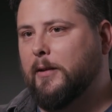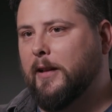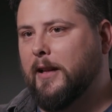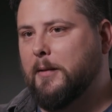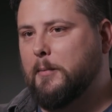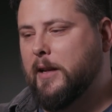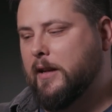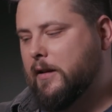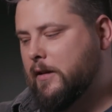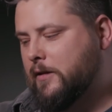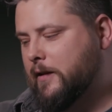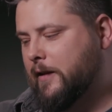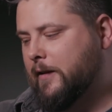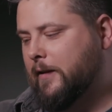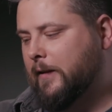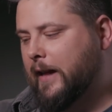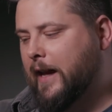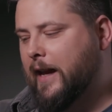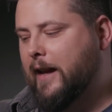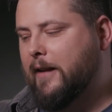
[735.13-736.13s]
We like making each
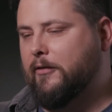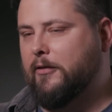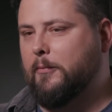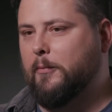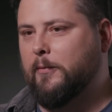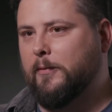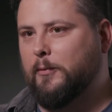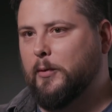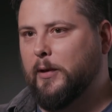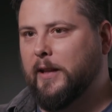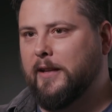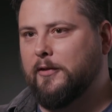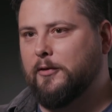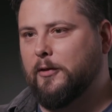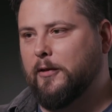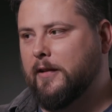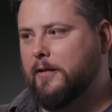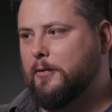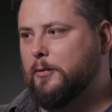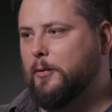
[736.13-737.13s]
other laugh. We, we like
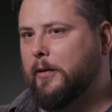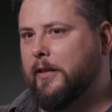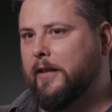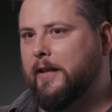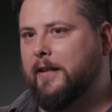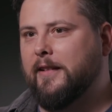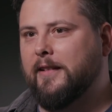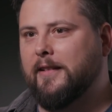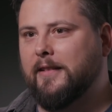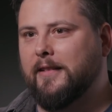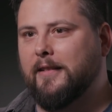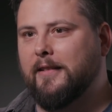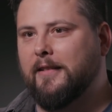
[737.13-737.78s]
drawing cool things,